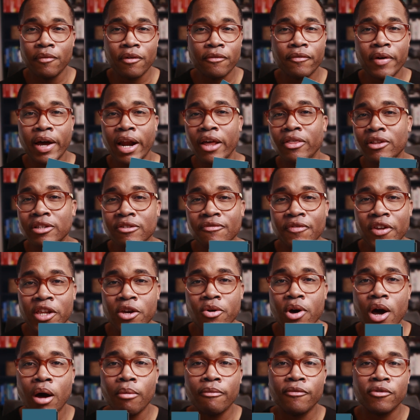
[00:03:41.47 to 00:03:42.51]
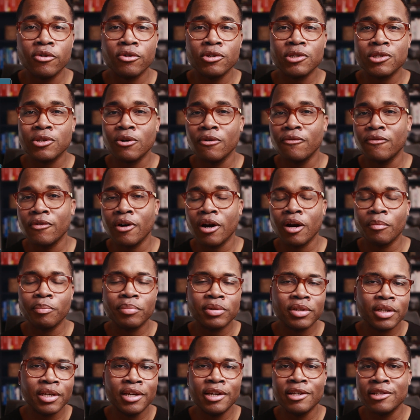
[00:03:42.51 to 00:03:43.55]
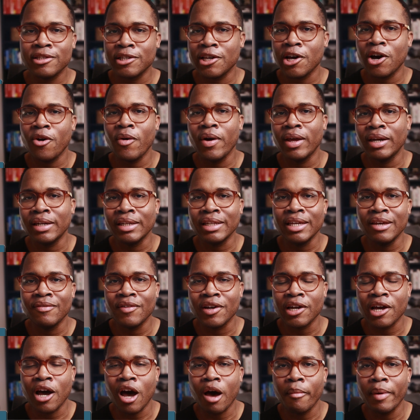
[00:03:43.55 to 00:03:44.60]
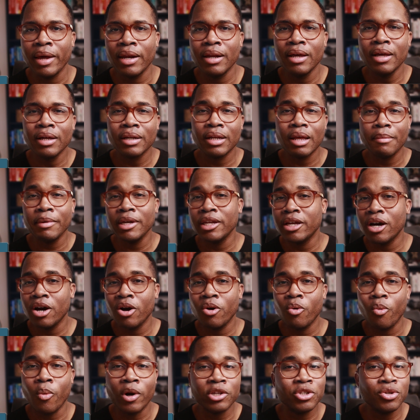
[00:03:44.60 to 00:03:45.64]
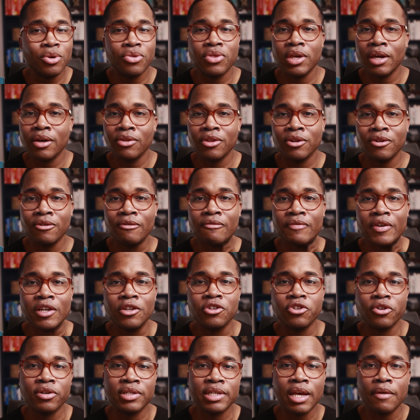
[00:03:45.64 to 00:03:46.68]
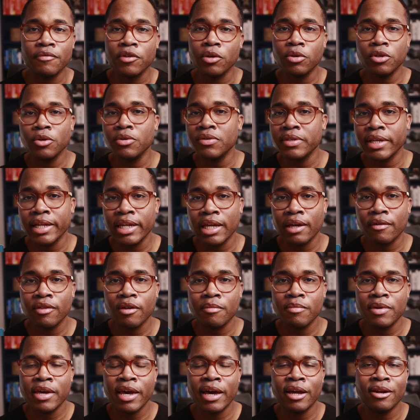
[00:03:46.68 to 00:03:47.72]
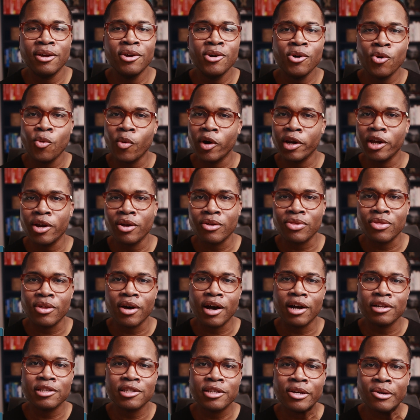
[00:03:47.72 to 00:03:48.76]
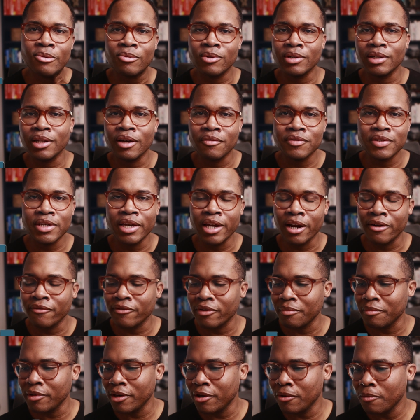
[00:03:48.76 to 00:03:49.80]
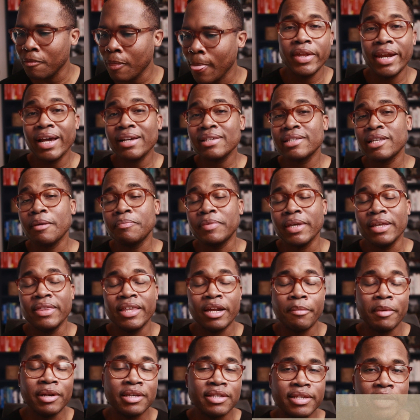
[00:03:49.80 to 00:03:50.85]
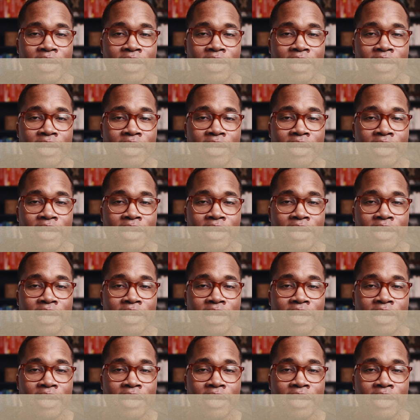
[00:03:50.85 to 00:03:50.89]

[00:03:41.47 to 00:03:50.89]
if you're finding this video helpful so far, please go and leave a comment. Let me know what you think of the new features. Have you used any of them yet? What are your thoughts? Would love to hear from you. The next update that I'm